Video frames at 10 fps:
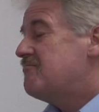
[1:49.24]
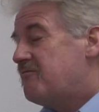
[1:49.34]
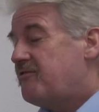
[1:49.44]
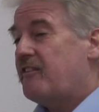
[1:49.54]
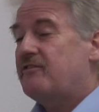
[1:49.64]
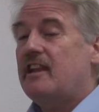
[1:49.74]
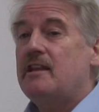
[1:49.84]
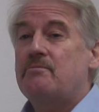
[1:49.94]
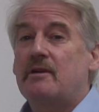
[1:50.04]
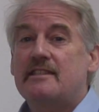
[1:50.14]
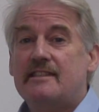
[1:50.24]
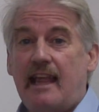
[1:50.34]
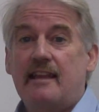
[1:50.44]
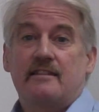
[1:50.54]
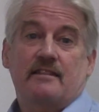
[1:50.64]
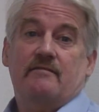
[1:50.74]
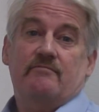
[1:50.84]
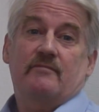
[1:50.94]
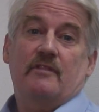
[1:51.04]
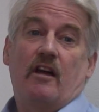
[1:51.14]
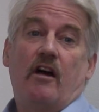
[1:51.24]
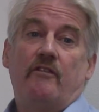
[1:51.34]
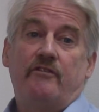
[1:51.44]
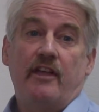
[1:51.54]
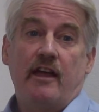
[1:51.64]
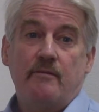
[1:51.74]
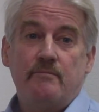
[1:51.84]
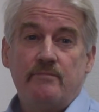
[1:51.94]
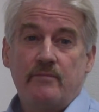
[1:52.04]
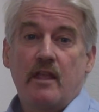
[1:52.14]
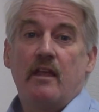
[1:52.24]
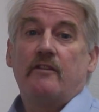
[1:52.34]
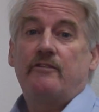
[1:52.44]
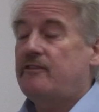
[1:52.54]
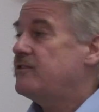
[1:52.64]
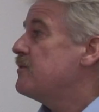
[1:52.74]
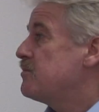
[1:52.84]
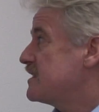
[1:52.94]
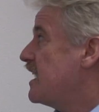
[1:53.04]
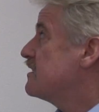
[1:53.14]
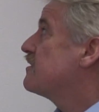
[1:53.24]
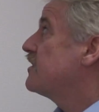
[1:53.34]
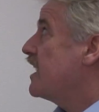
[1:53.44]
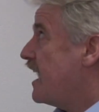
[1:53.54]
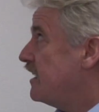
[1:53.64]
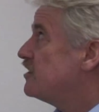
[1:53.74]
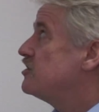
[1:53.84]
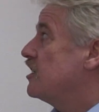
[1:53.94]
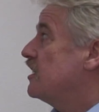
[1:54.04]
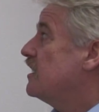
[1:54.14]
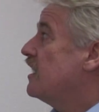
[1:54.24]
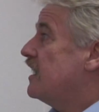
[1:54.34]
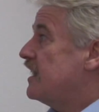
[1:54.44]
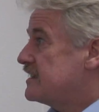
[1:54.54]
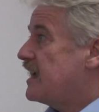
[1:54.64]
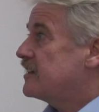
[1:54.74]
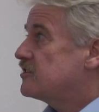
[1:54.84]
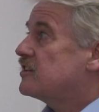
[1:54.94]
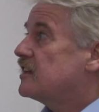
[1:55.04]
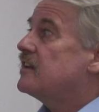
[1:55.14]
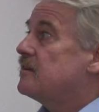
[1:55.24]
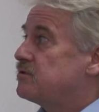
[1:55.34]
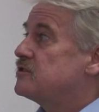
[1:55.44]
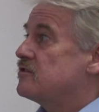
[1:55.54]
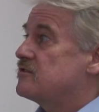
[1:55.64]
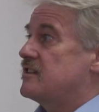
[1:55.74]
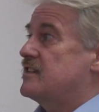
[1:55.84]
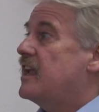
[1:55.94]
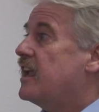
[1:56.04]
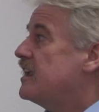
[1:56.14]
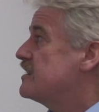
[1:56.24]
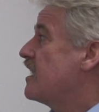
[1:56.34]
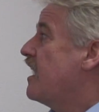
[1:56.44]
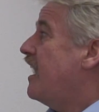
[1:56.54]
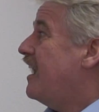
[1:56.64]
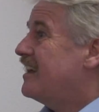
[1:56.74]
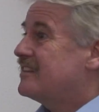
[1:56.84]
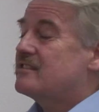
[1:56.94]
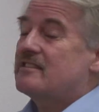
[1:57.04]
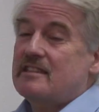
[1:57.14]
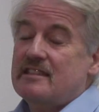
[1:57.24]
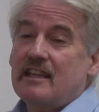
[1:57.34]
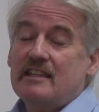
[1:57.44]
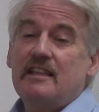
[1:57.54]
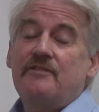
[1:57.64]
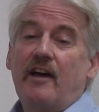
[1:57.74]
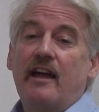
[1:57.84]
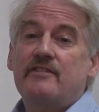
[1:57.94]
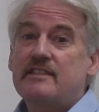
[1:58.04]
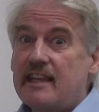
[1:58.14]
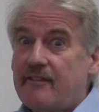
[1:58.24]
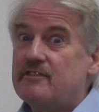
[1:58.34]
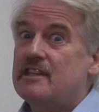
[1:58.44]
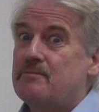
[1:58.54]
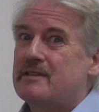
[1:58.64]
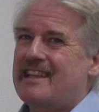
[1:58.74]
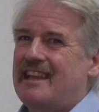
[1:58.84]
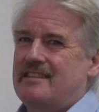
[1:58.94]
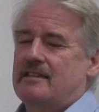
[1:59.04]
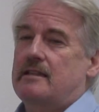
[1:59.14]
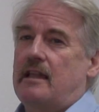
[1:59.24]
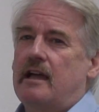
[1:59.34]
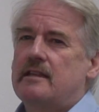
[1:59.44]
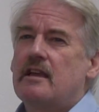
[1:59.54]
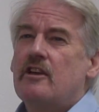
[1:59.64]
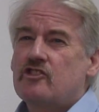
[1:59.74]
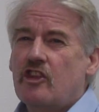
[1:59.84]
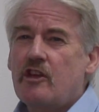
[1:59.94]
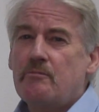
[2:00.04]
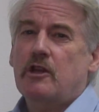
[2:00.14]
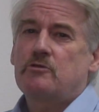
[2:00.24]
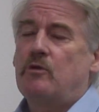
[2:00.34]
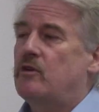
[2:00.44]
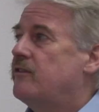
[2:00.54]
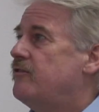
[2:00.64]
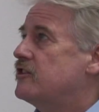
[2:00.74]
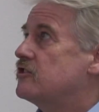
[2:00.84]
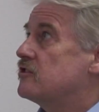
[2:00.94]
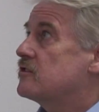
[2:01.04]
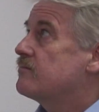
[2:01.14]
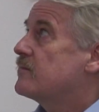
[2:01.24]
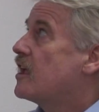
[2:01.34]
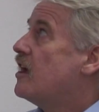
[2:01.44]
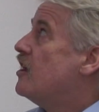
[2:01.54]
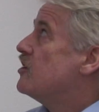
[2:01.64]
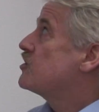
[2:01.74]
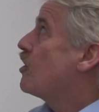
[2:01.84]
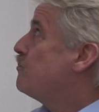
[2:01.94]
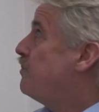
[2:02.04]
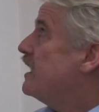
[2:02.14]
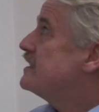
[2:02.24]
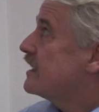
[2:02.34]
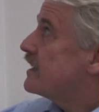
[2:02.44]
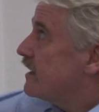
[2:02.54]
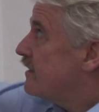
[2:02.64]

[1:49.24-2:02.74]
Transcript: fifteen percent of them, fifteen percent of the energy is actually produced as heat, and sixty-five to seventy percent as light, so they're much more efficient. So basically